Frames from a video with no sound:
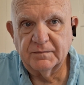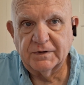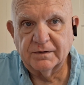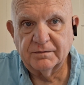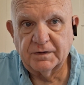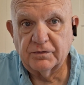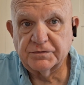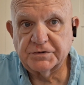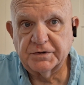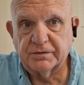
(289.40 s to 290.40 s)
that
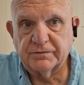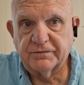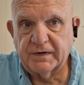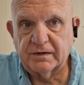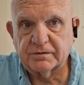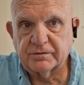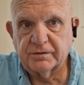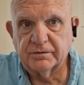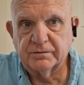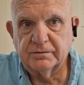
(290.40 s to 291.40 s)
those two fell
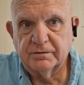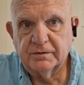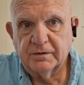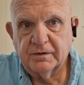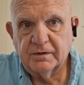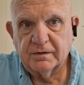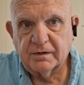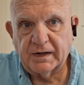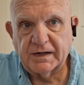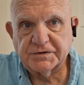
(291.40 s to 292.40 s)
through
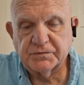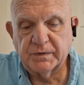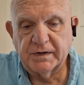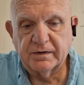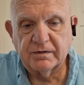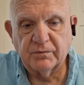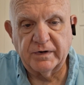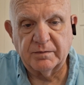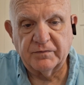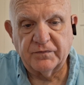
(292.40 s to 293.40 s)
last week or
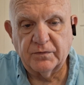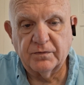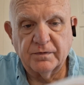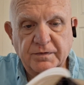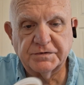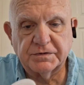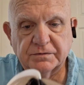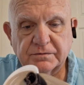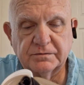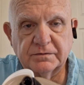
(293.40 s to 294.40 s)
week before,
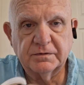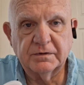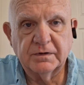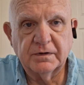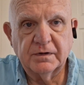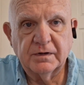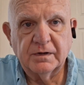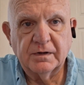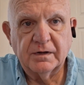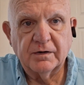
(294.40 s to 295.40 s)
so
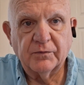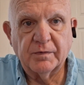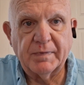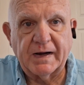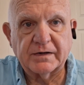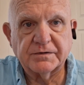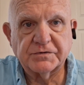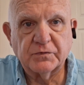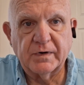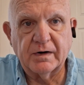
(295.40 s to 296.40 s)
we're back to
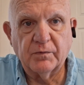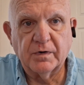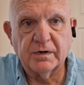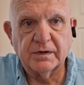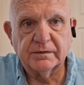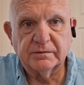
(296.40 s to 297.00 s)
square one.